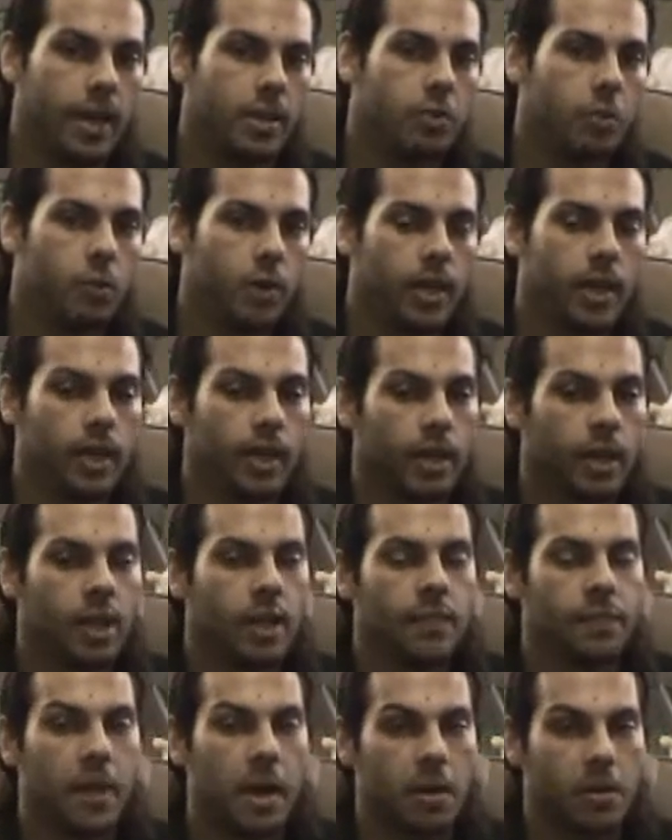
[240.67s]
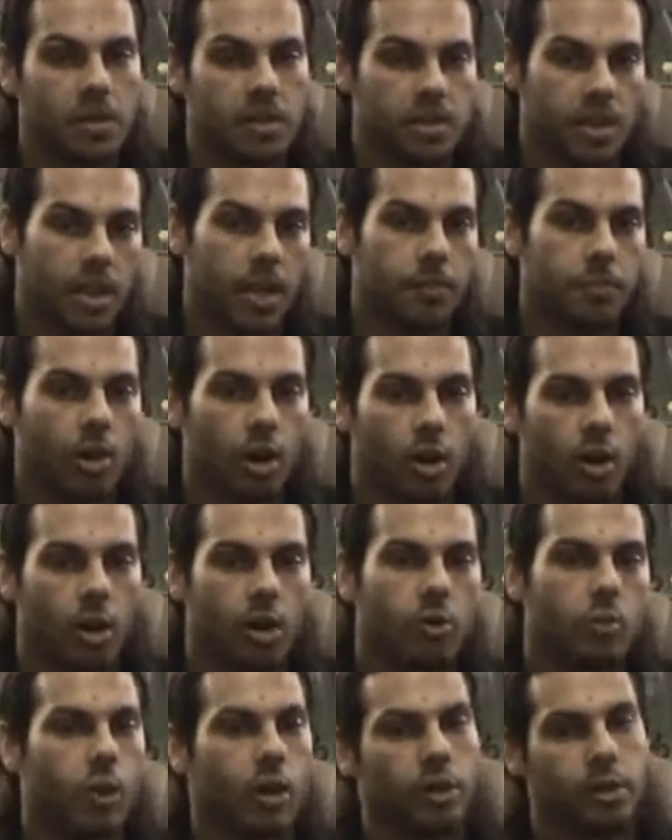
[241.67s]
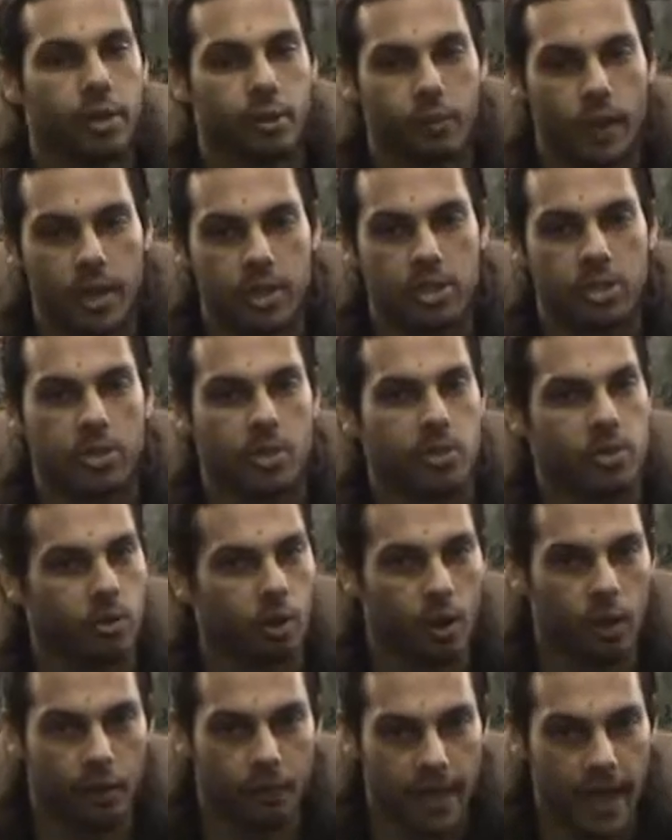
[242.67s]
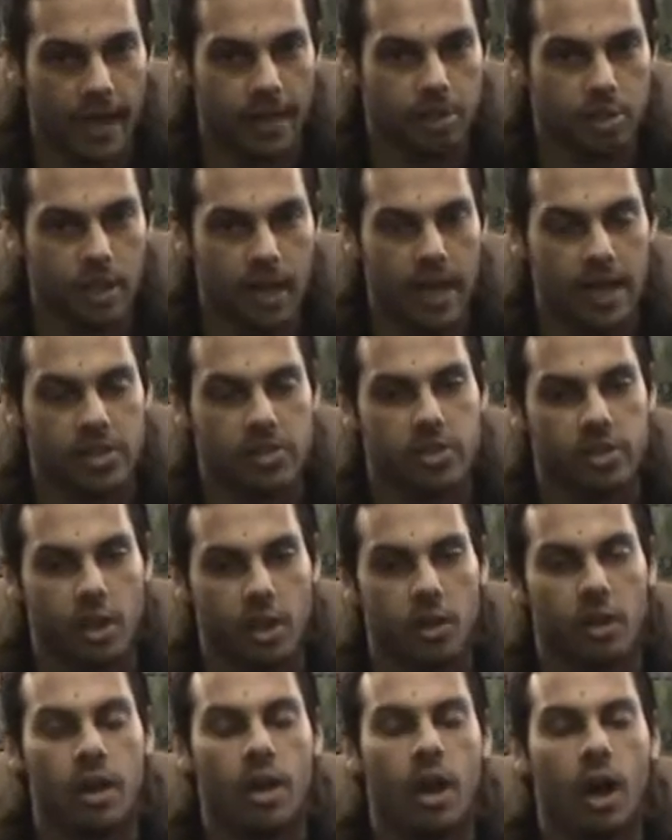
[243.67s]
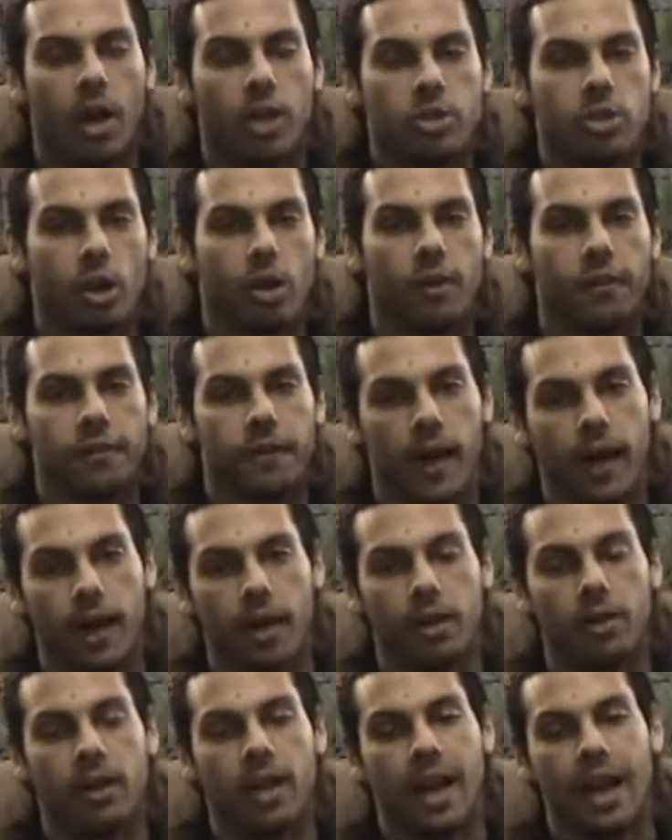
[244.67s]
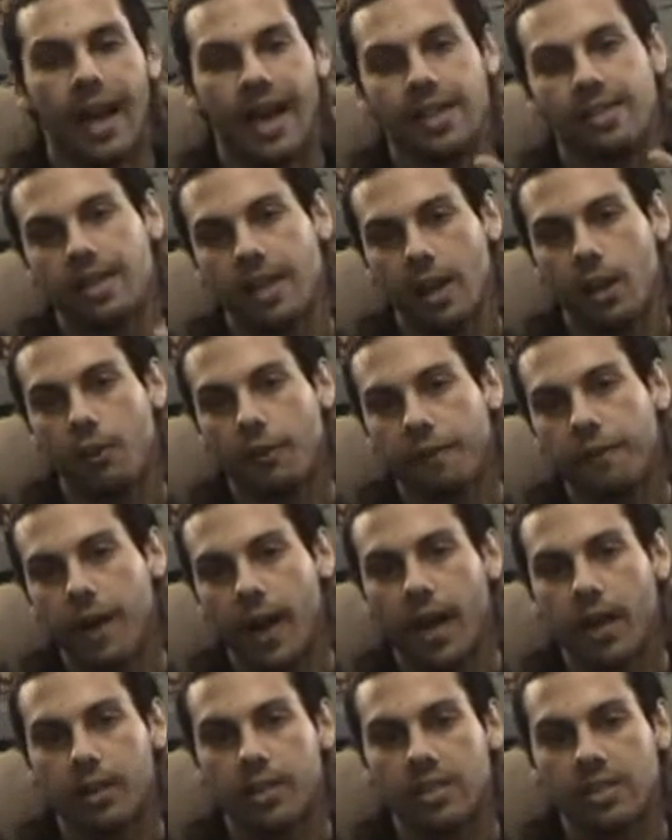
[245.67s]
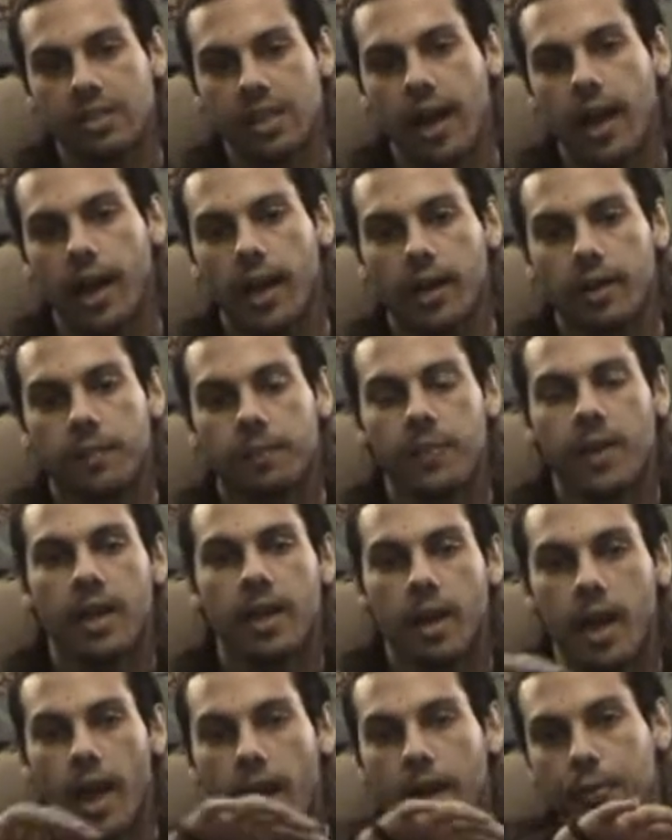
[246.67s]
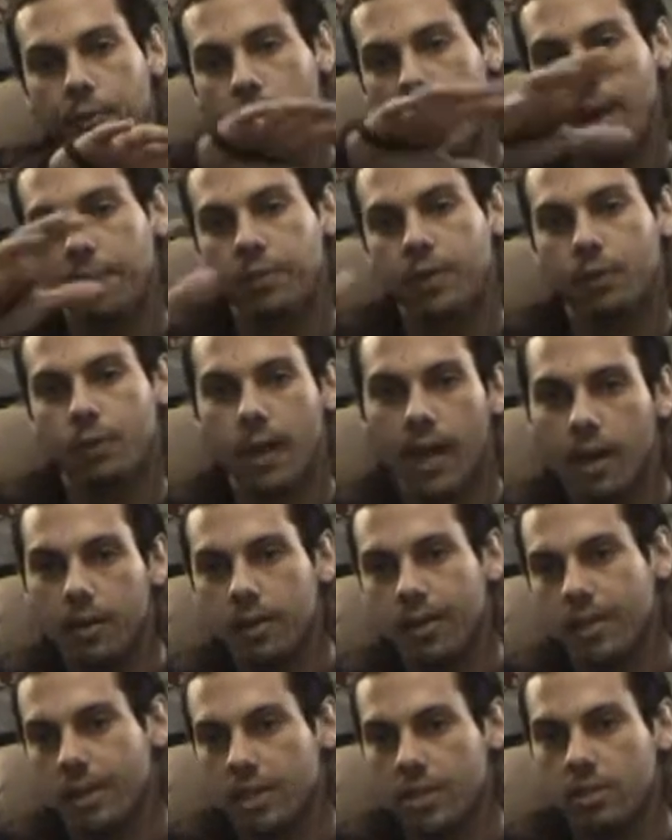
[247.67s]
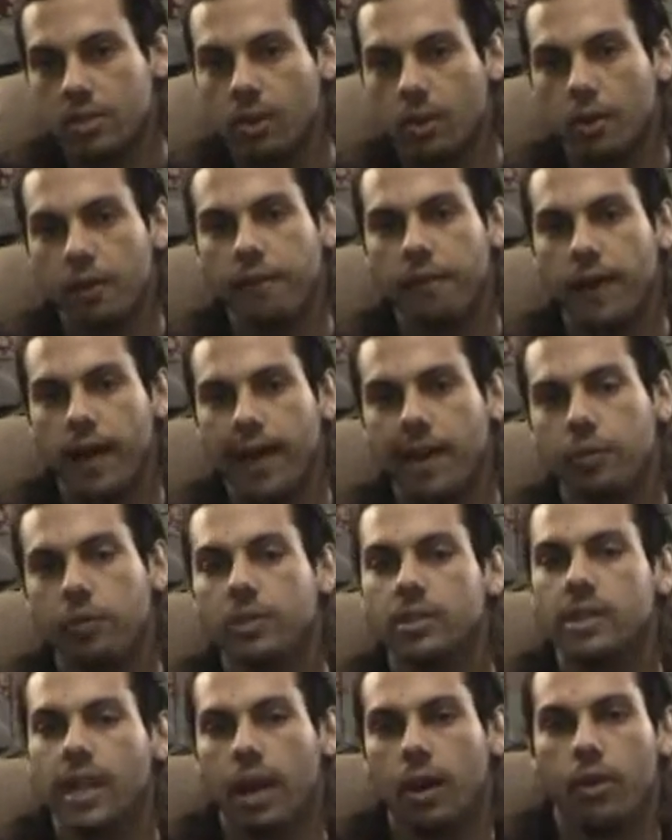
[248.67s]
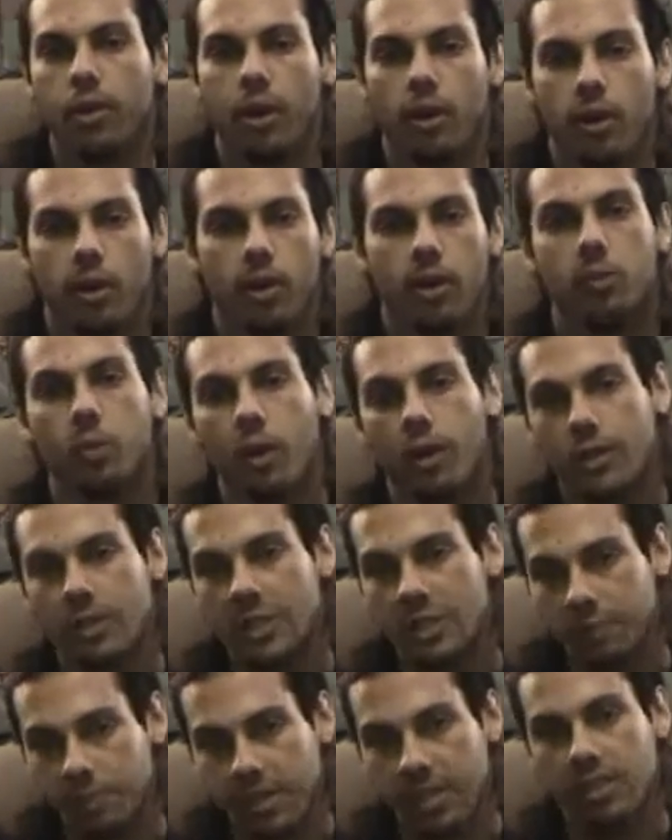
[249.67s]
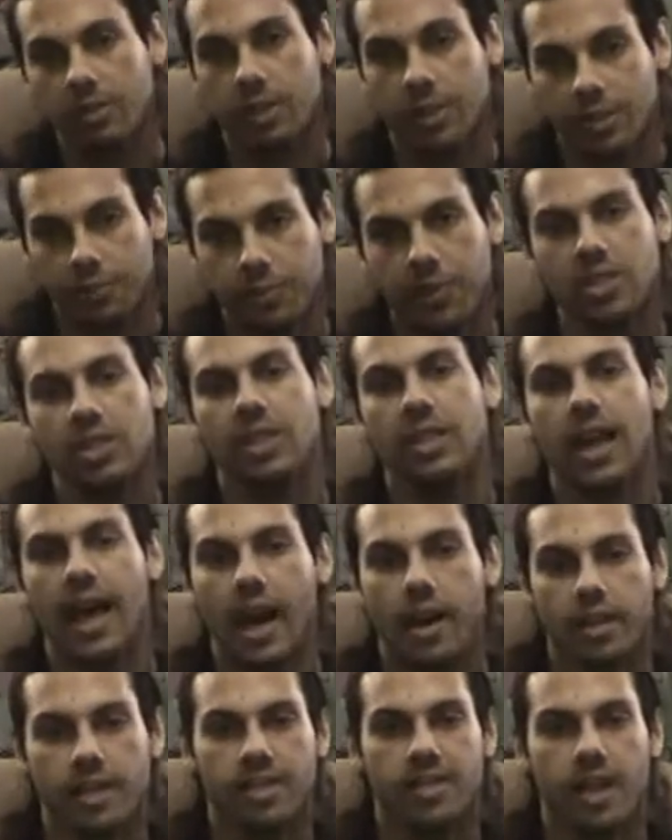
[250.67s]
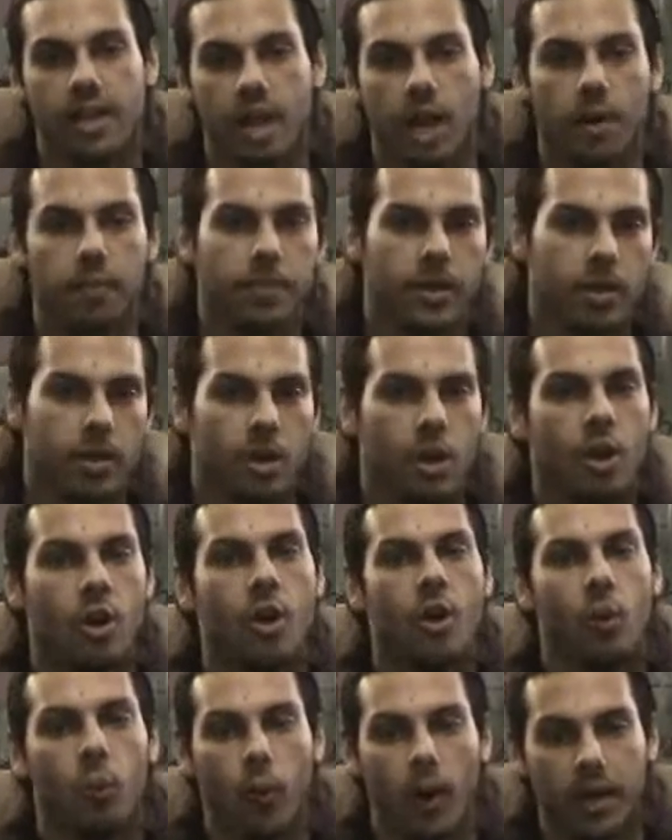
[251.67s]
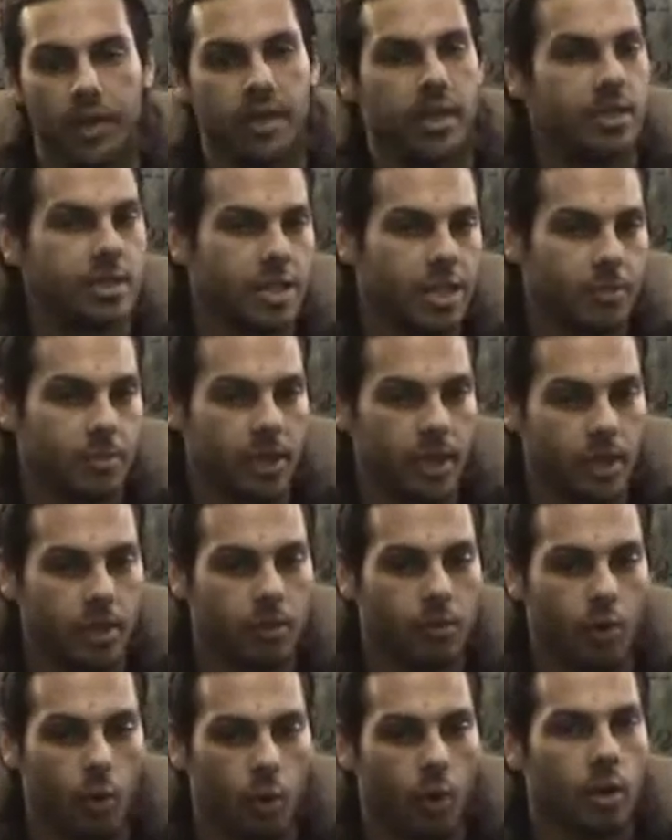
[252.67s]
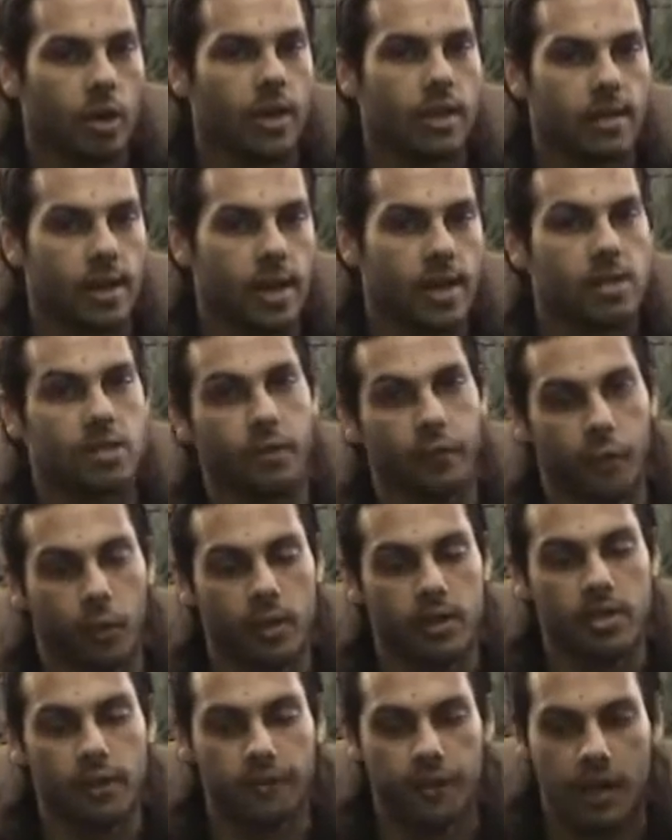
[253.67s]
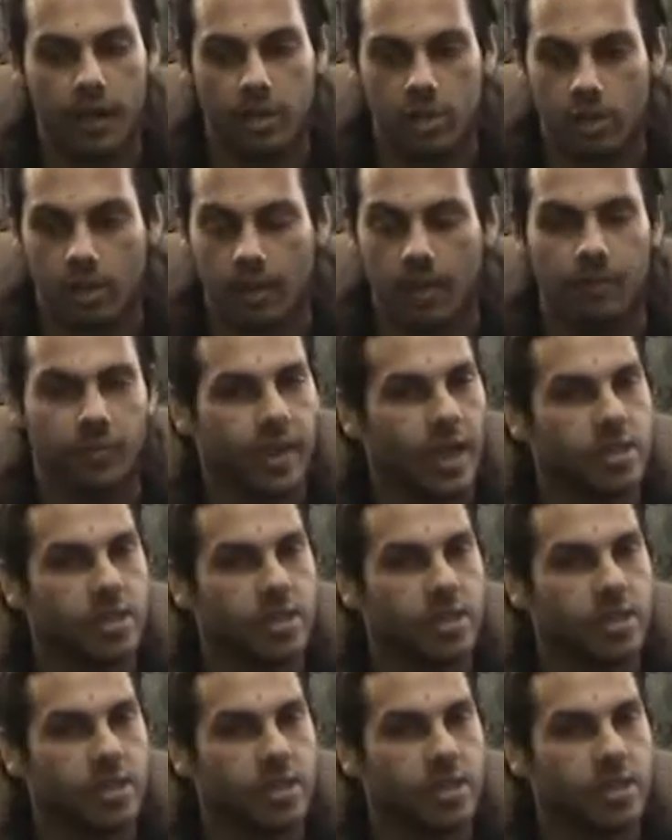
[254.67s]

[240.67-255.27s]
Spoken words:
and Wii that'll set up the hardware and the registers and all of that jazz. So a DOL file has an ELF file inside, and wrapped around it, this DOL file will tell the hardware explicitly how to set up and what needs to be organized for it to function.